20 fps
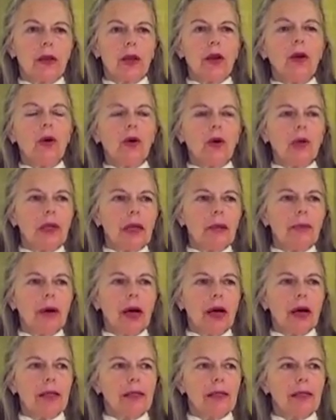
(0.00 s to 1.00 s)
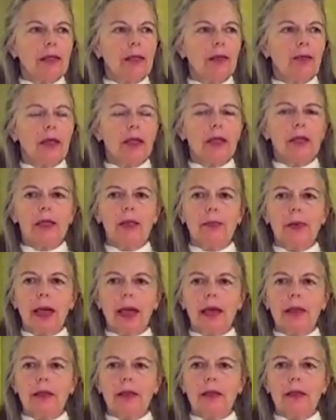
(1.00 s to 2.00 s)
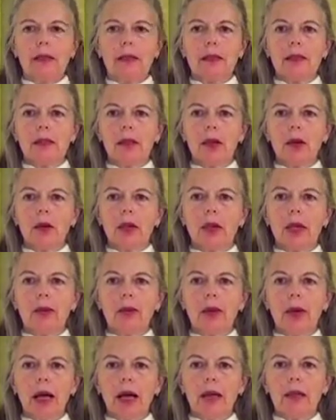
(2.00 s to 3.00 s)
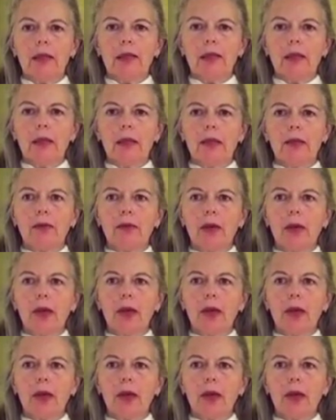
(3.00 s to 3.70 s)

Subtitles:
the wholly positive expanse is wholly positive.